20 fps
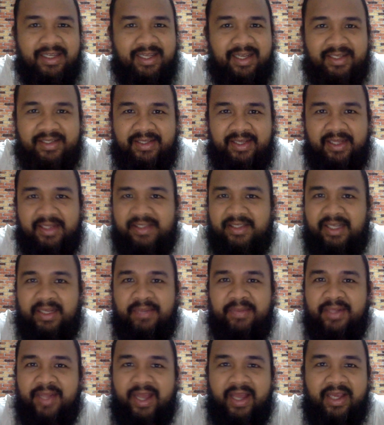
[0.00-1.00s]
it
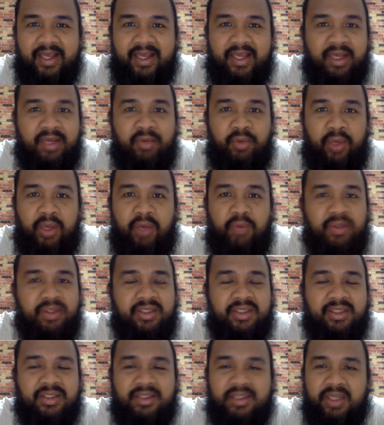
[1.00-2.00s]
seems like he
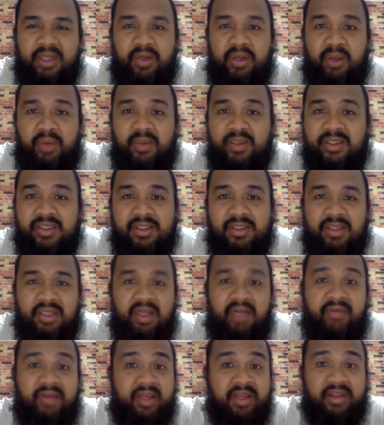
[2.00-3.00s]
was
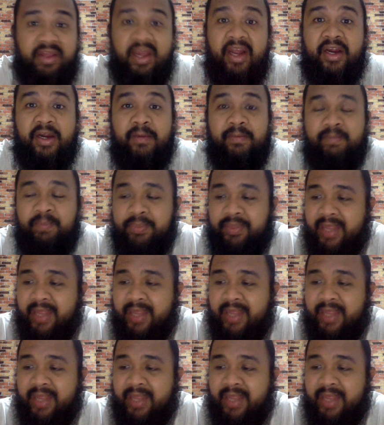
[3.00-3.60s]
loving it there.